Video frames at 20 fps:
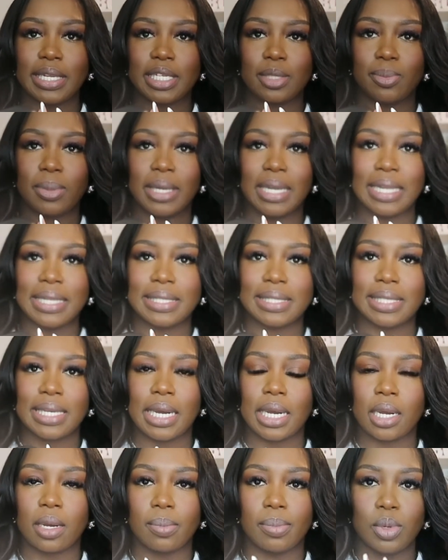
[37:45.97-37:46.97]
these
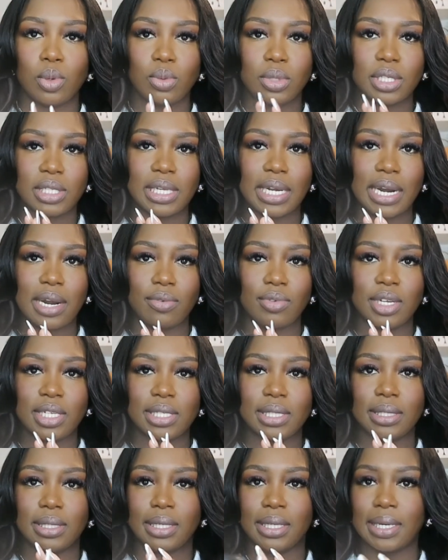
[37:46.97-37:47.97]
Balenciaga boots that I
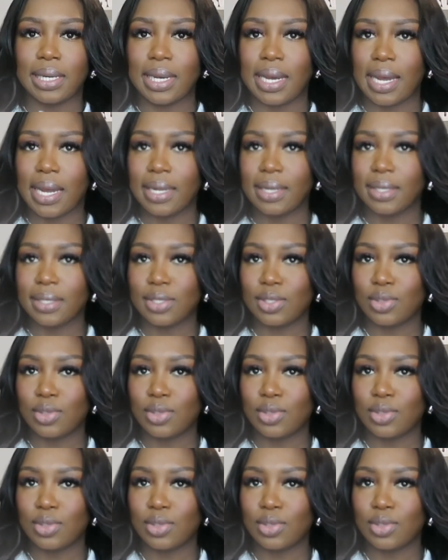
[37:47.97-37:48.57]
recently got.